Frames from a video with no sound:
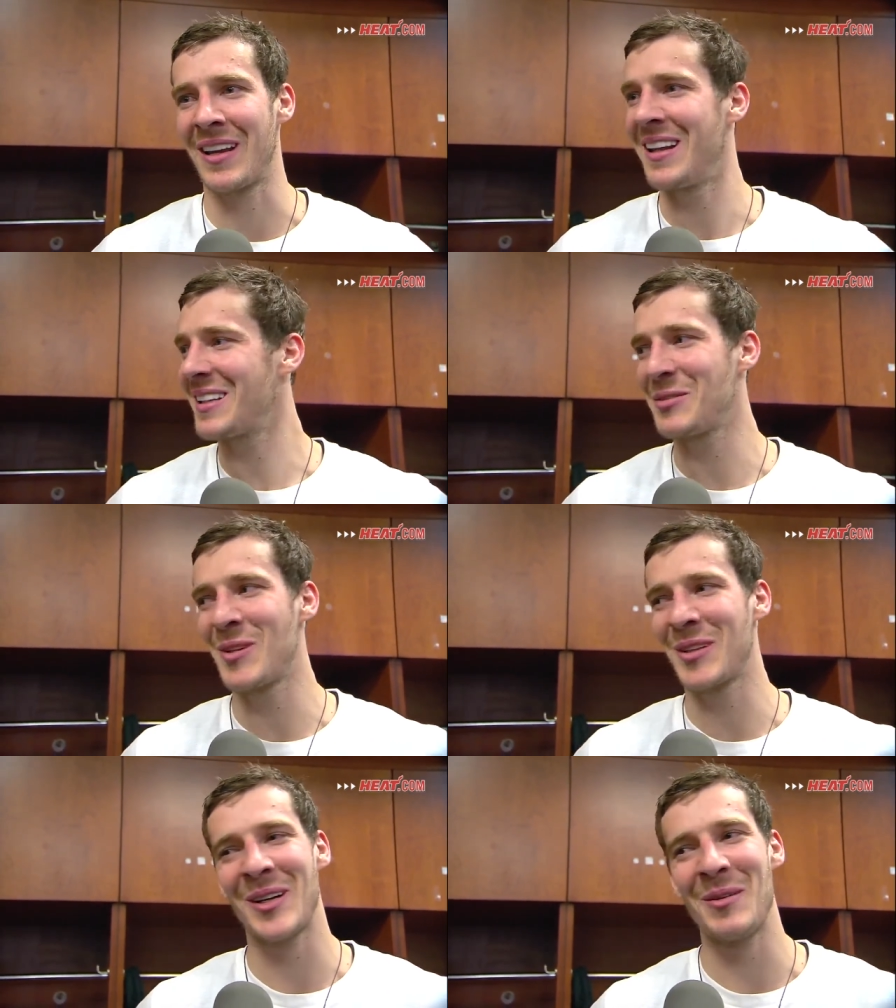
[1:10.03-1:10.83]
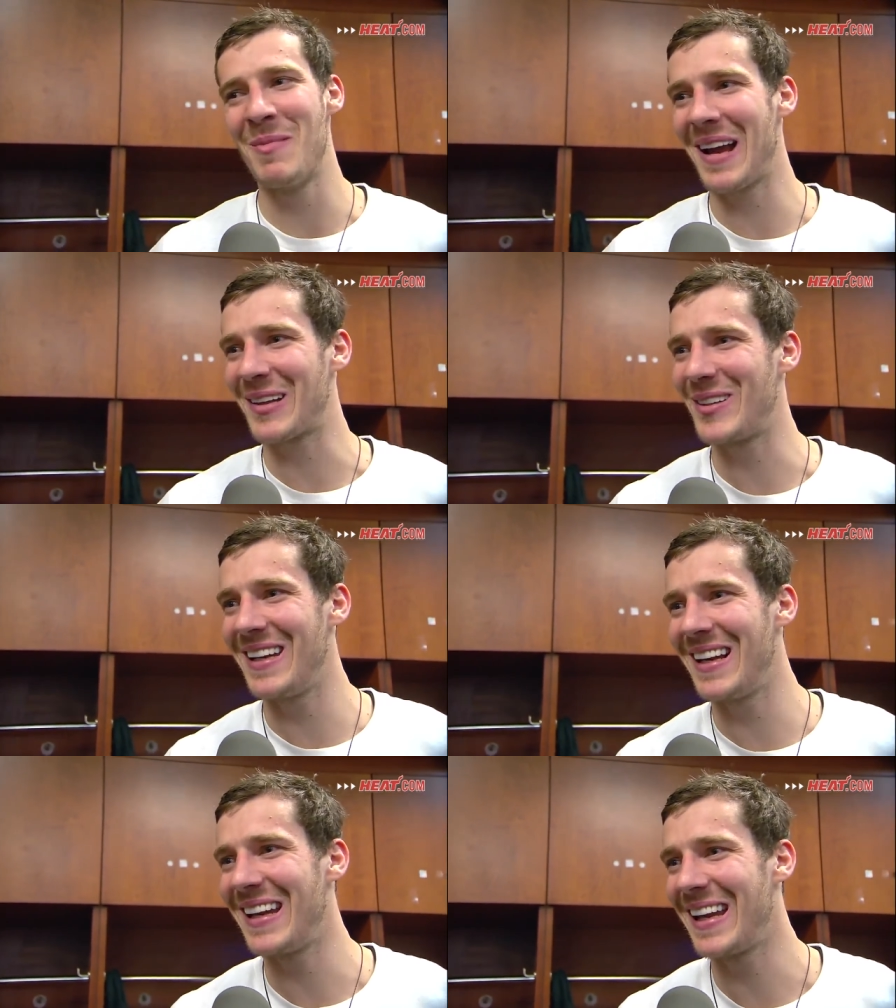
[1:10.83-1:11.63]
He doesn't want to go back to
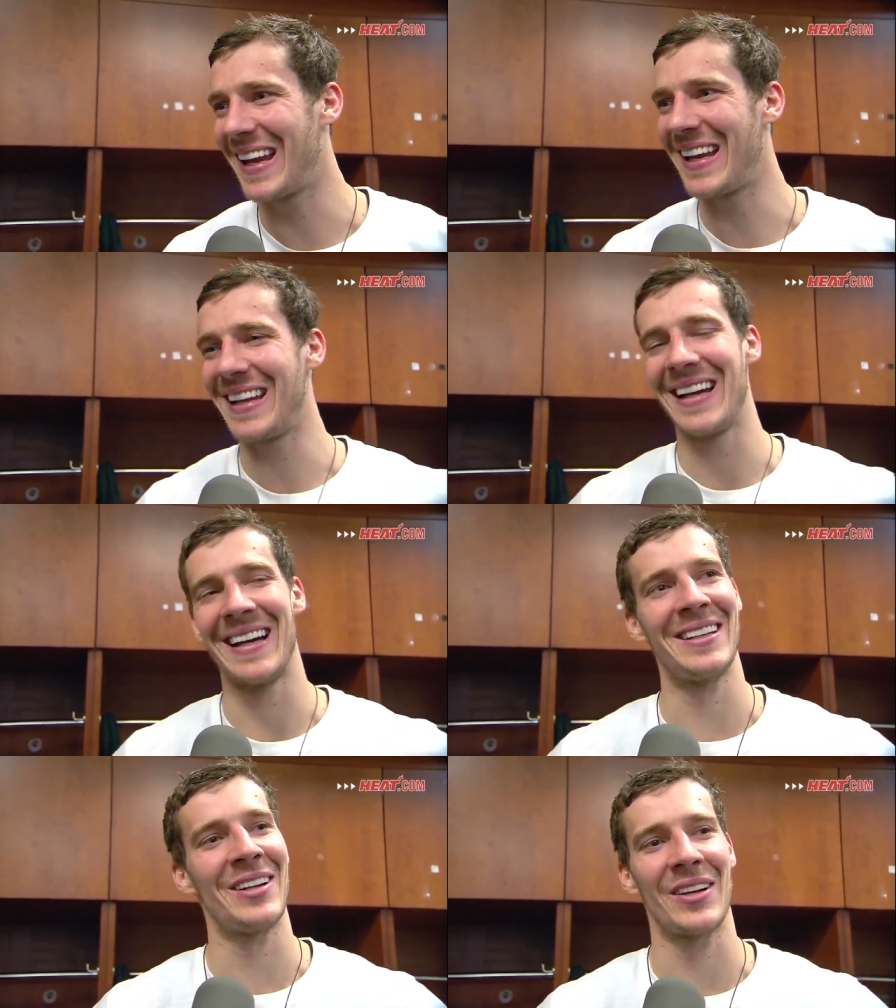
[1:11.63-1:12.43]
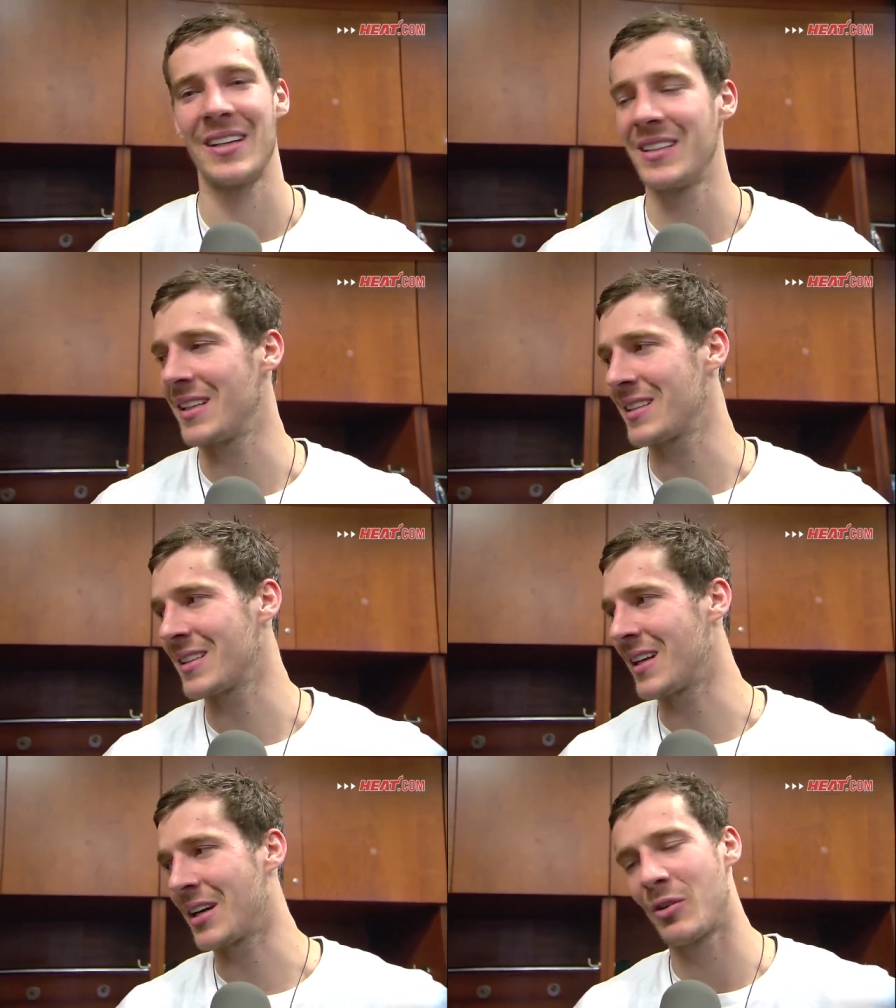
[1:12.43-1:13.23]
D-League, and uh, you know he's a,
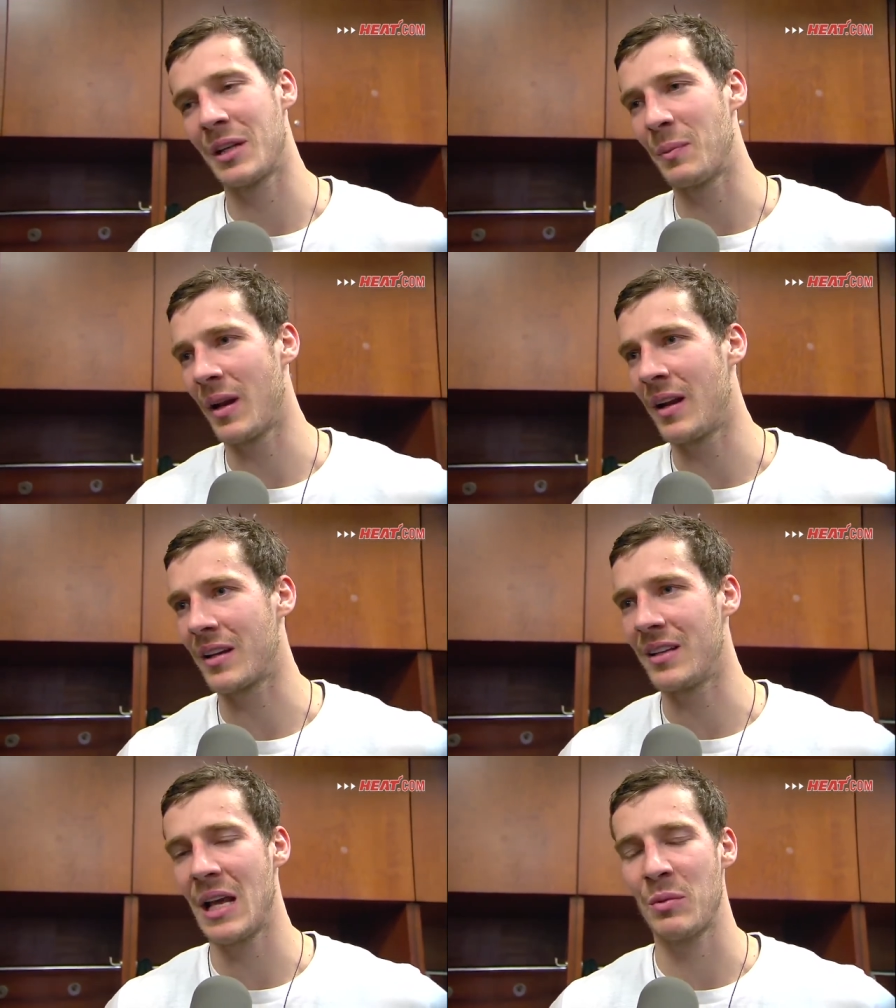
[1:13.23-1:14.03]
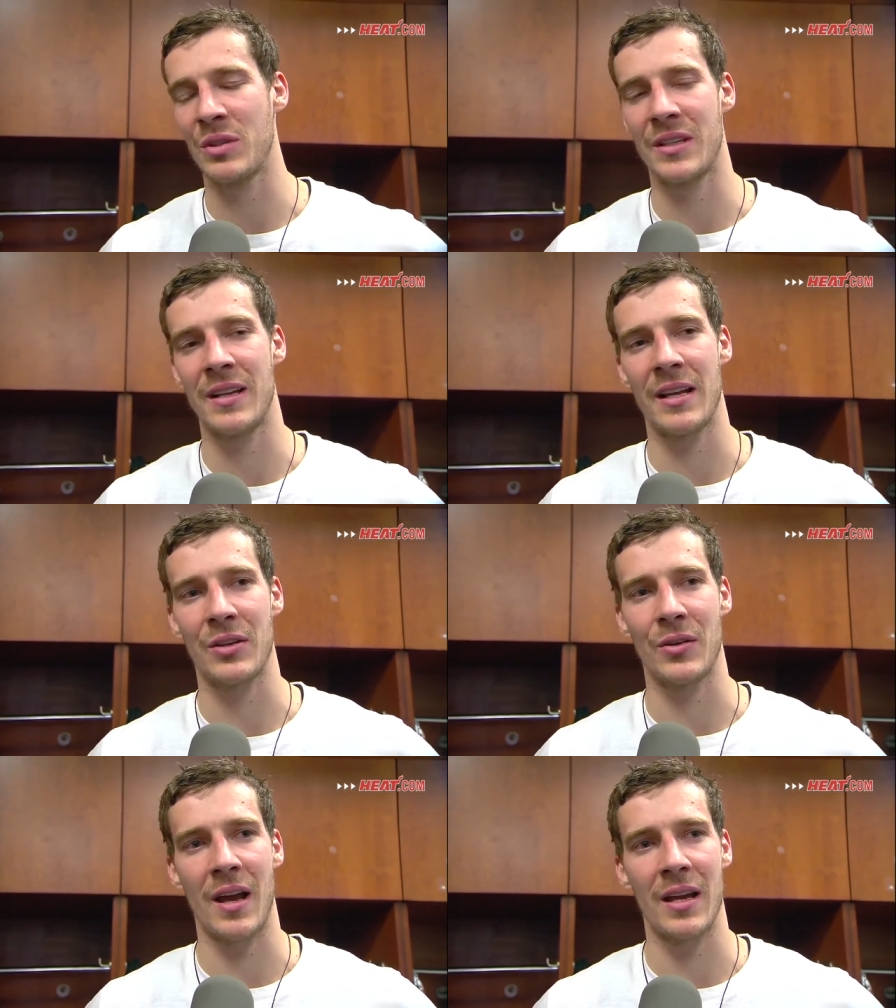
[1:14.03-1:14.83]
a, great player. He demonstrated that
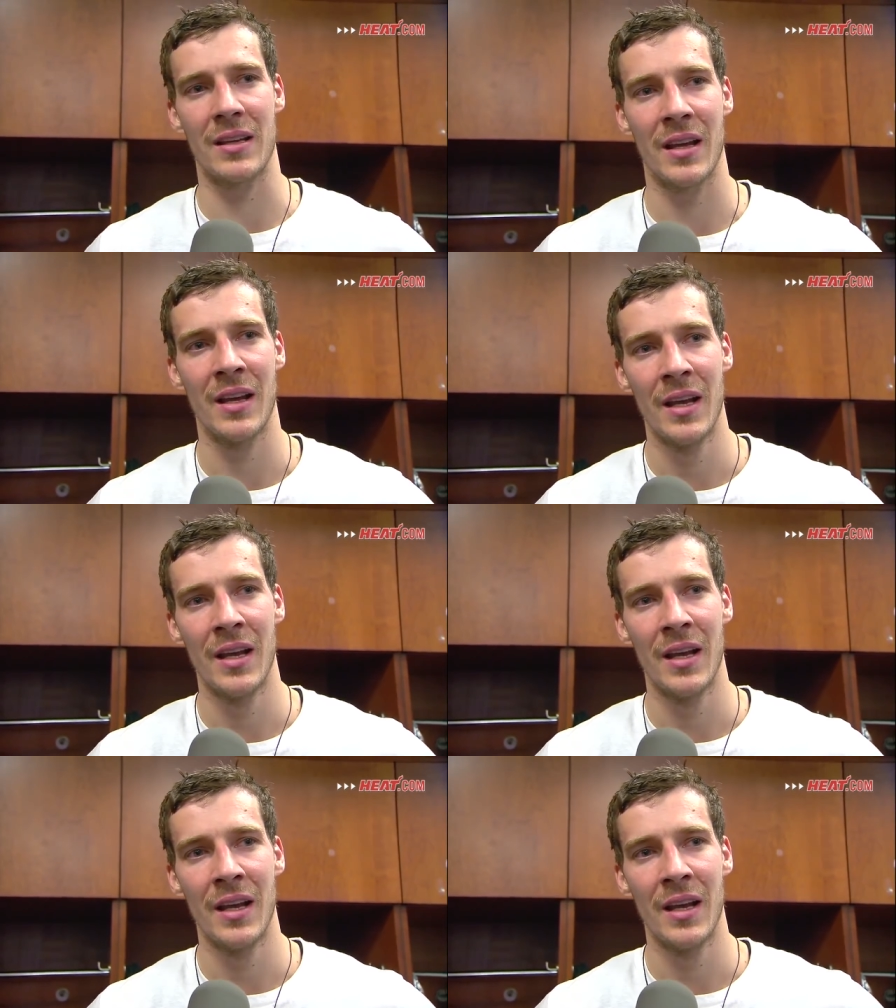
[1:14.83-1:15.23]
tonight,